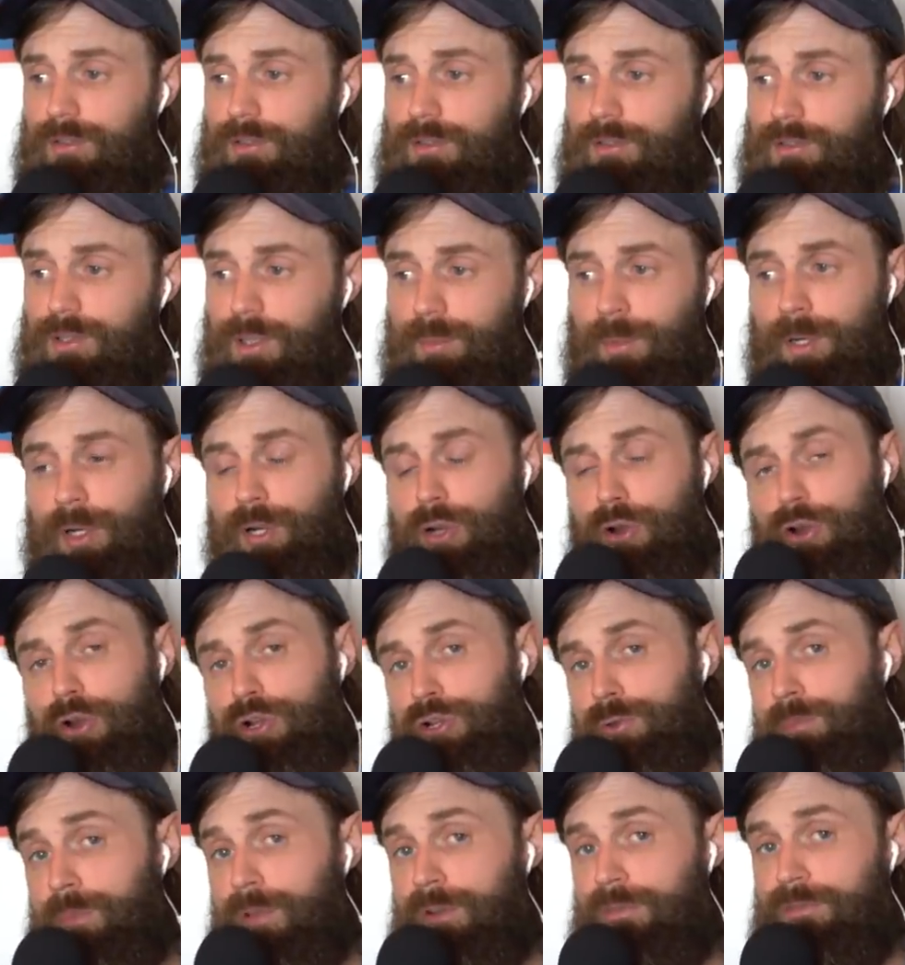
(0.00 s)
some
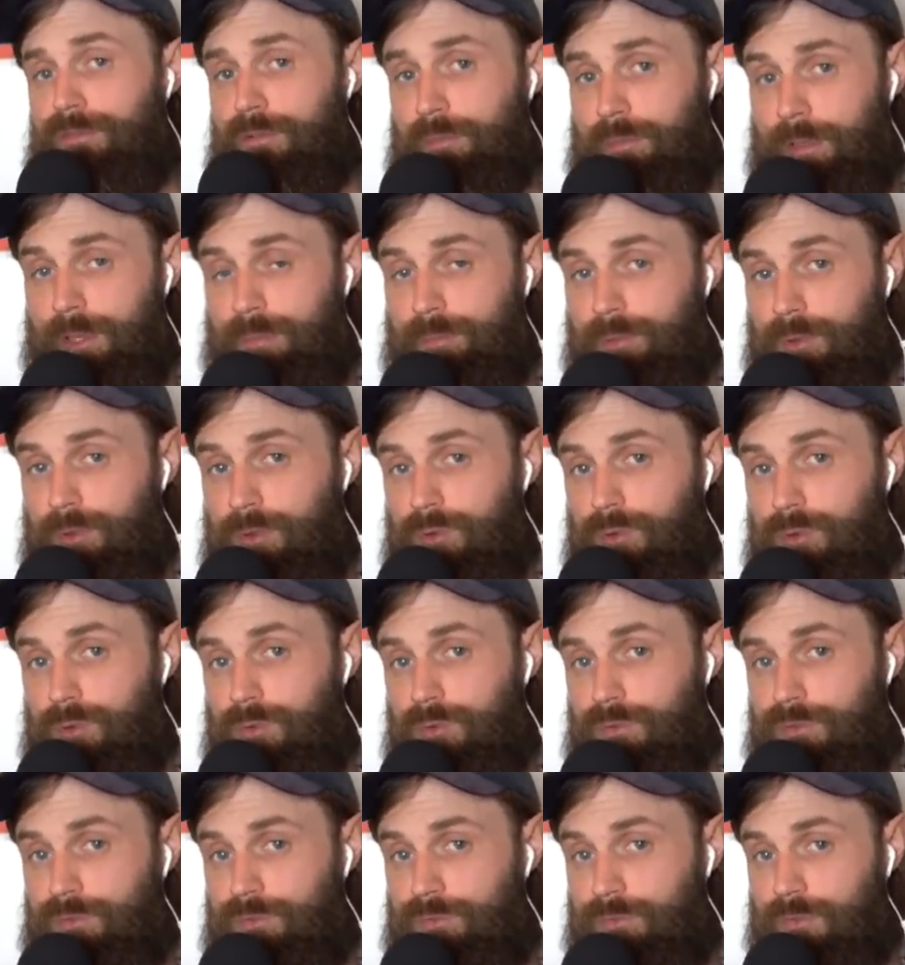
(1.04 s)
encouragement for people
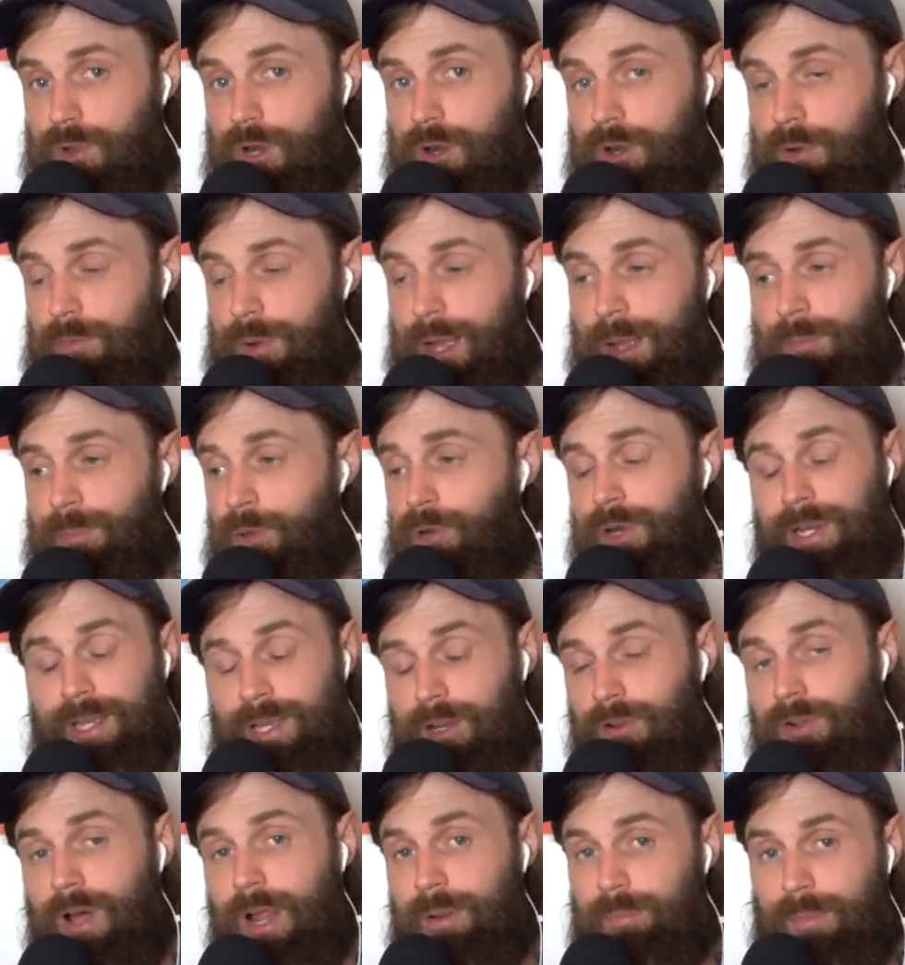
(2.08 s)
who are in my boat. I
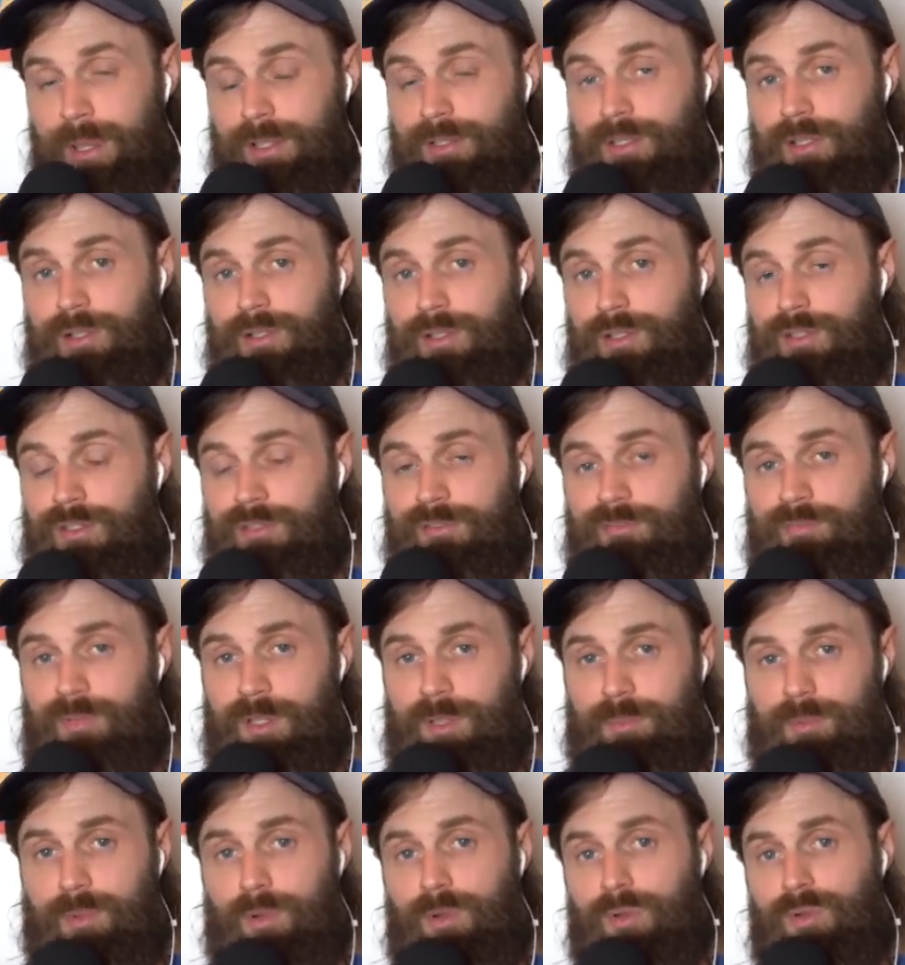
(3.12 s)
get a lot of messages of
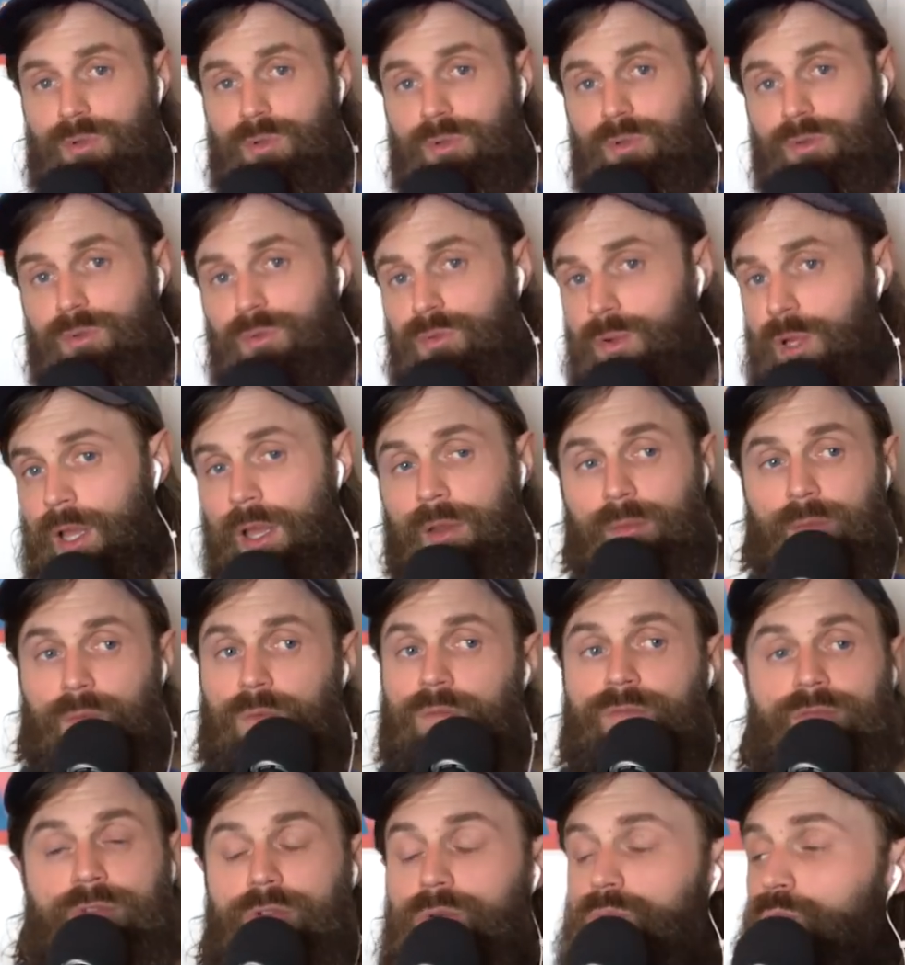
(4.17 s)
people who,
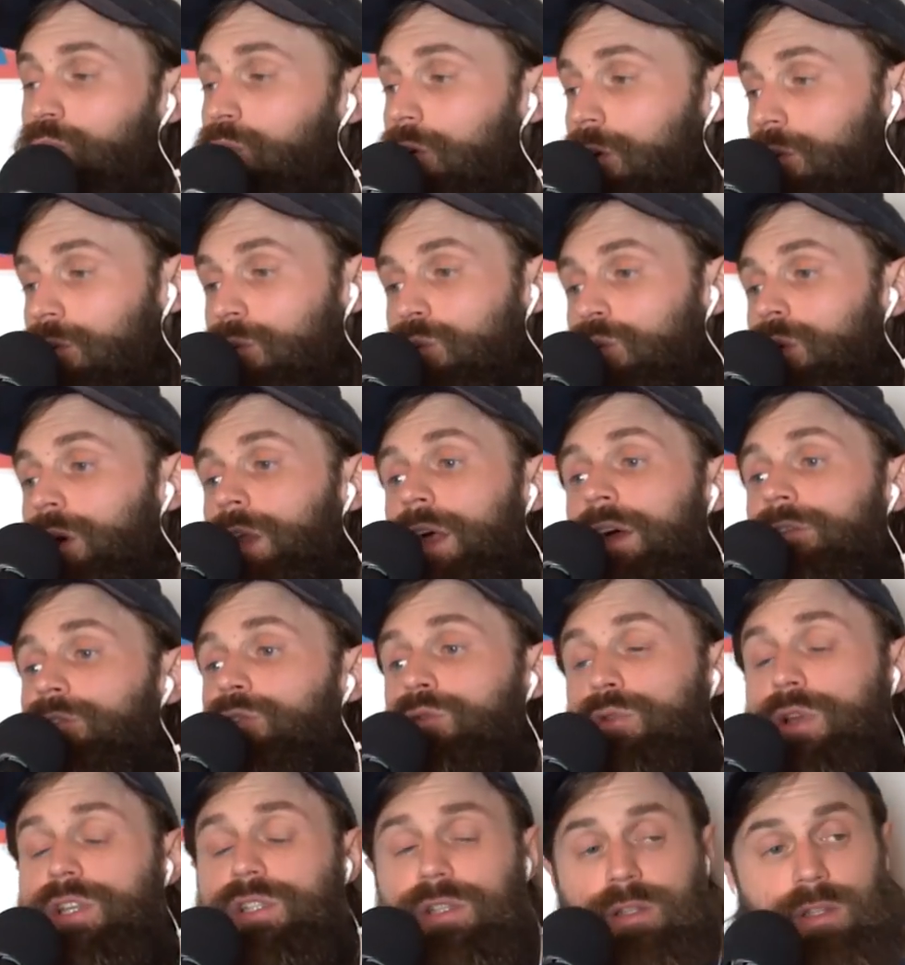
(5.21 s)
for whatever
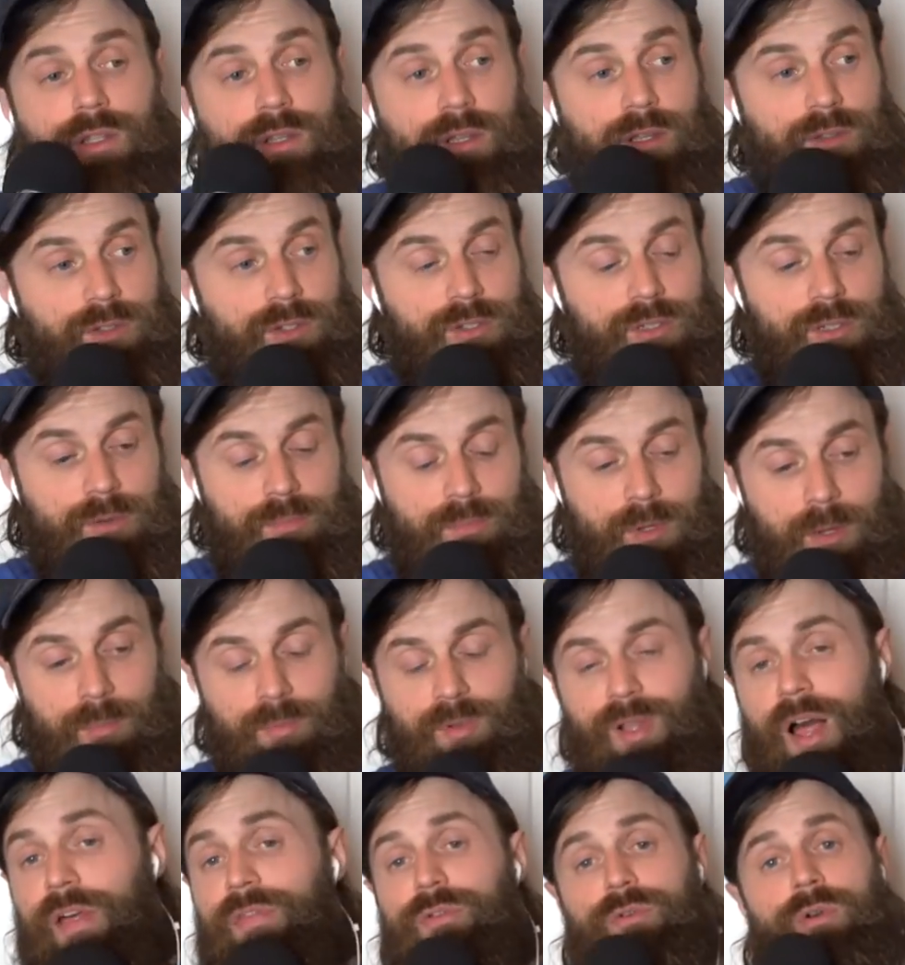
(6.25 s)
reason, there's a
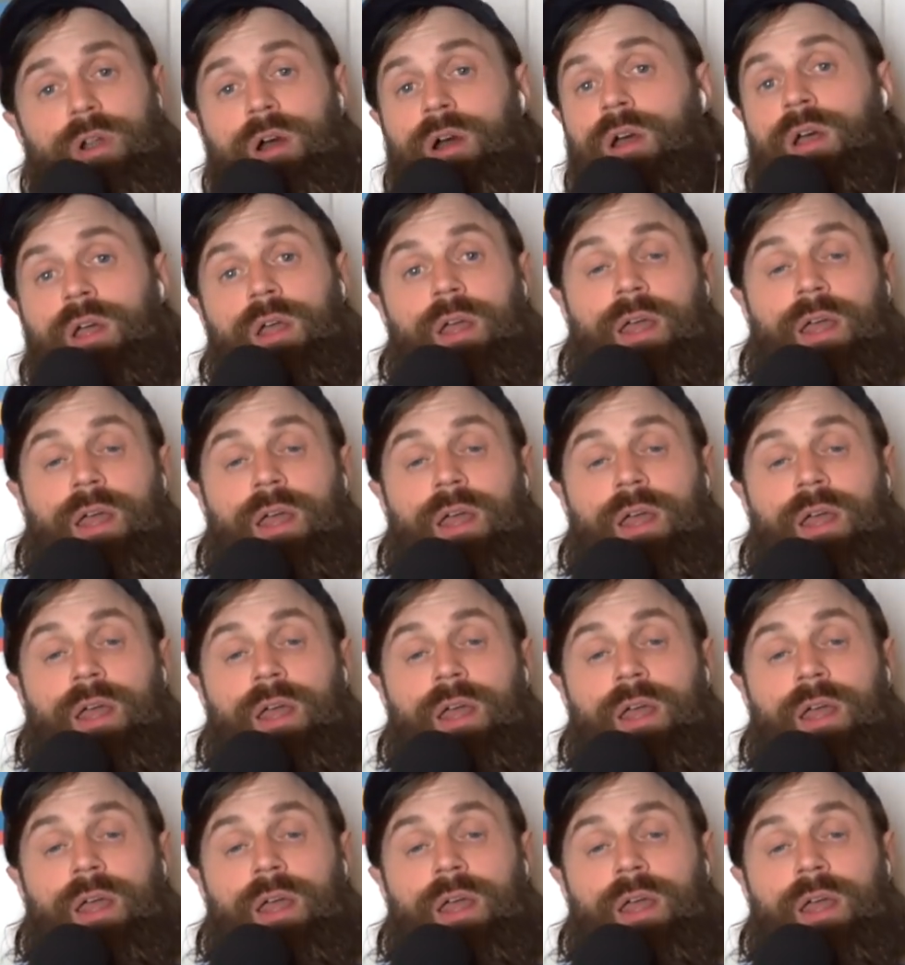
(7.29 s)
plethora.